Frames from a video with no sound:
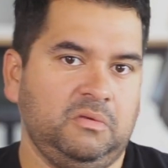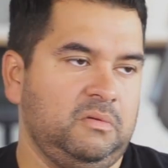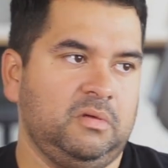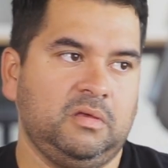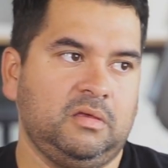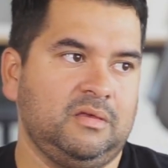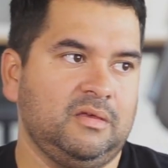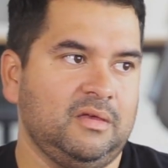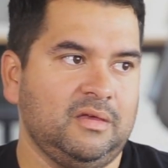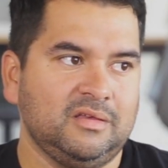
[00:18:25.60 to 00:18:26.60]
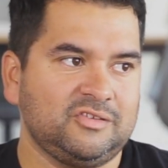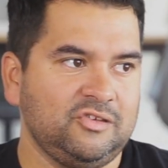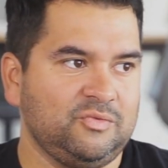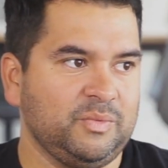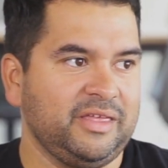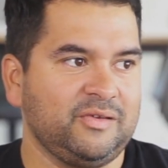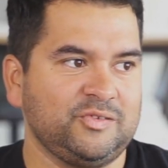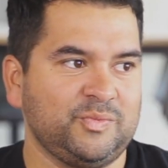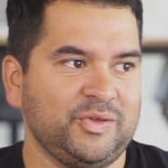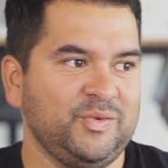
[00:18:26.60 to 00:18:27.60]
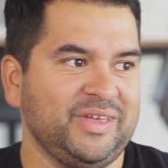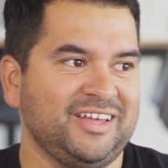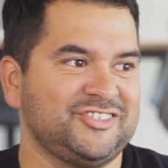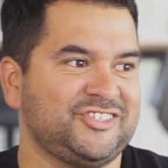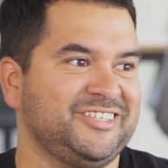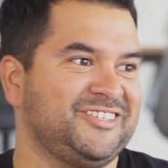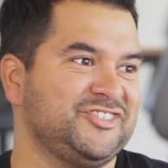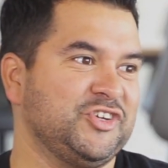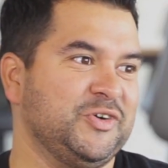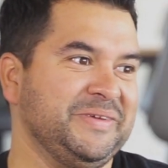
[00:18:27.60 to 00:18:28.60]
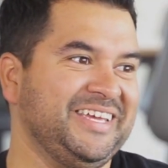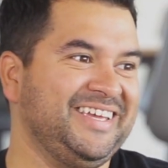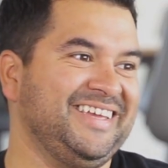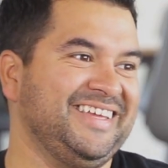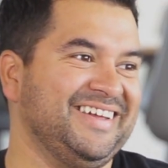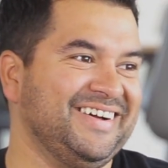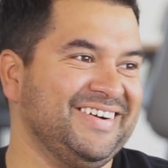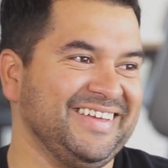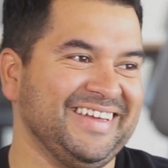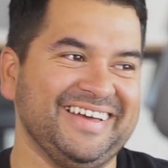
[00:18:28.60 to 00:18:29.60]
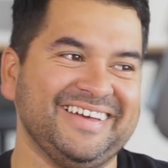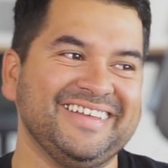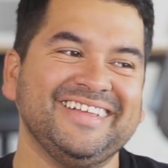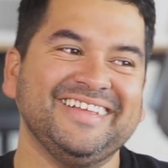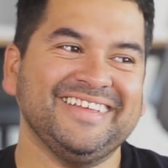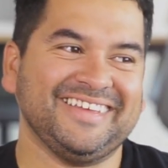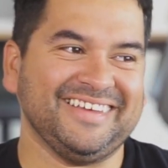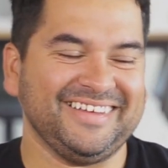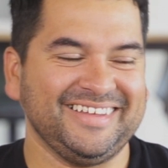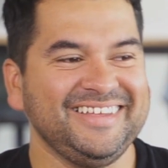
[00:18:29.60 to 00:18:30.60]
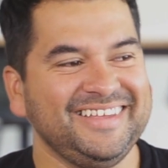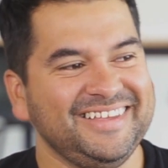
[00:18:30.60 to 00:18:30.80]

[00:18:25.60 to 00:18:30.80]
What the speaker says: you, excuse my language, but you ain't got shit to show me. You know? Yeah.